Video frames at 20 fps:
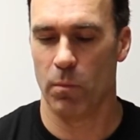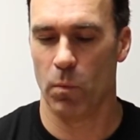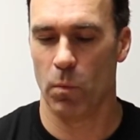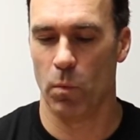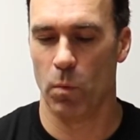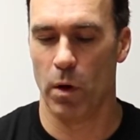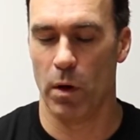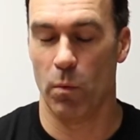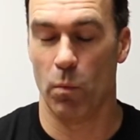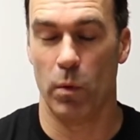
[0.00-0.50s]

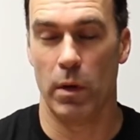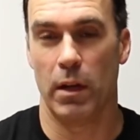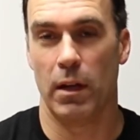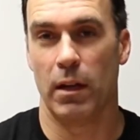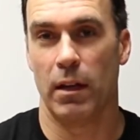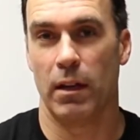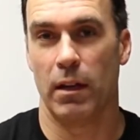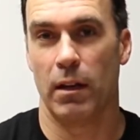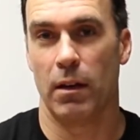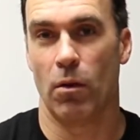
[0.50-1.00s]

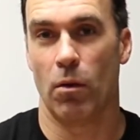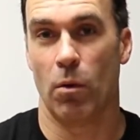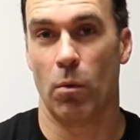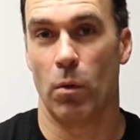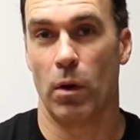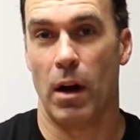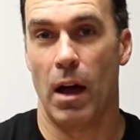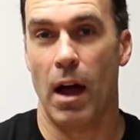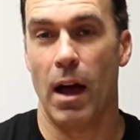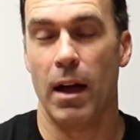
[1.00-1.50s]

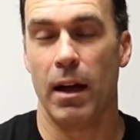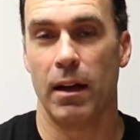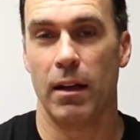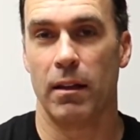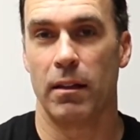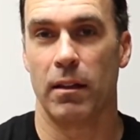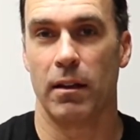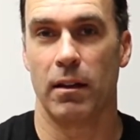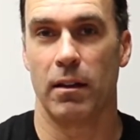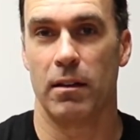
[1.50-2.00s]
what I
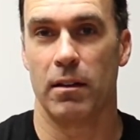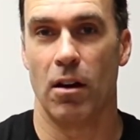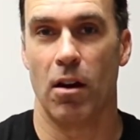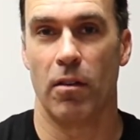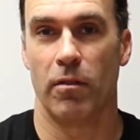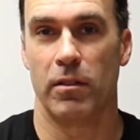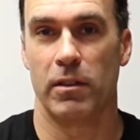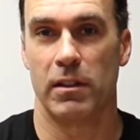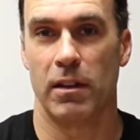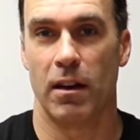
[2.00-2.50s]
think
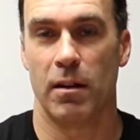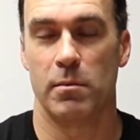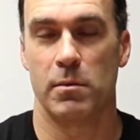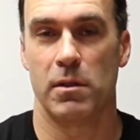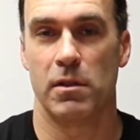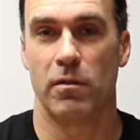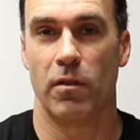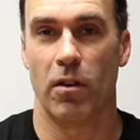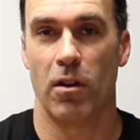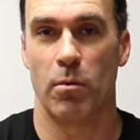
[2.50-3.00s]
oftentimes
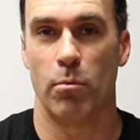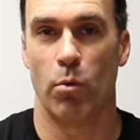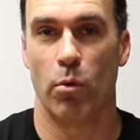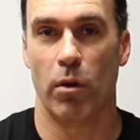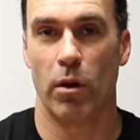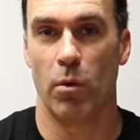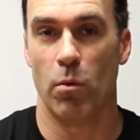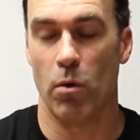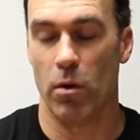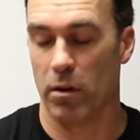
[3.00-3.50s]
is very
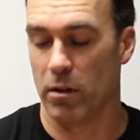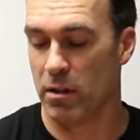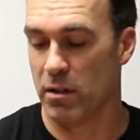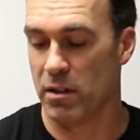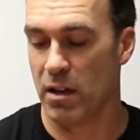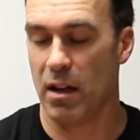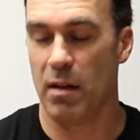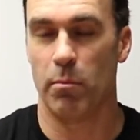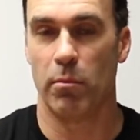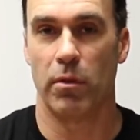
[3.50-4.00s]
boring work, the
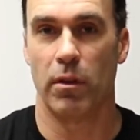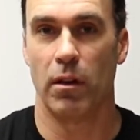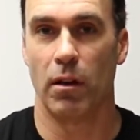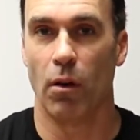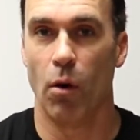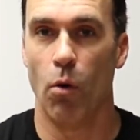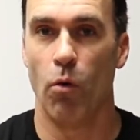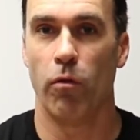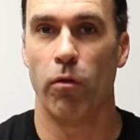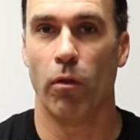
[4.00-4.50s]
same thing
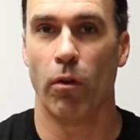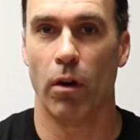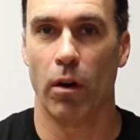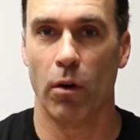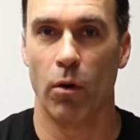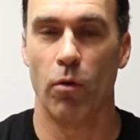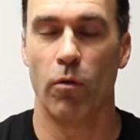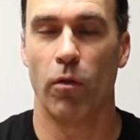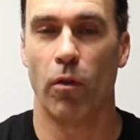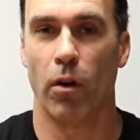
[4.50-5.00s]
over and
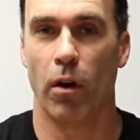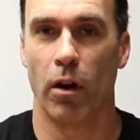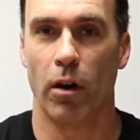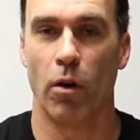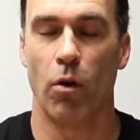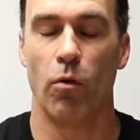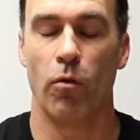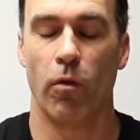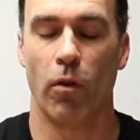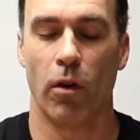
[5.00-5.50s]
over and
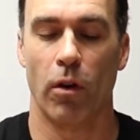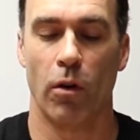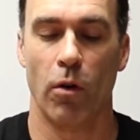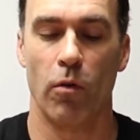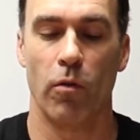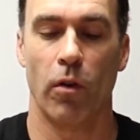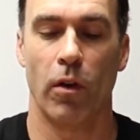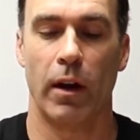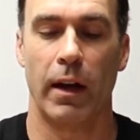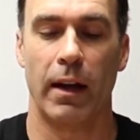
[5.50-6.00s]
over and
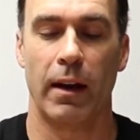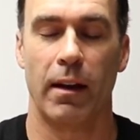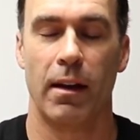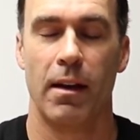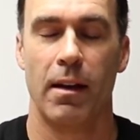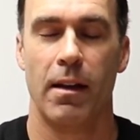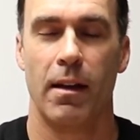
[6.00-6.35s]
over again.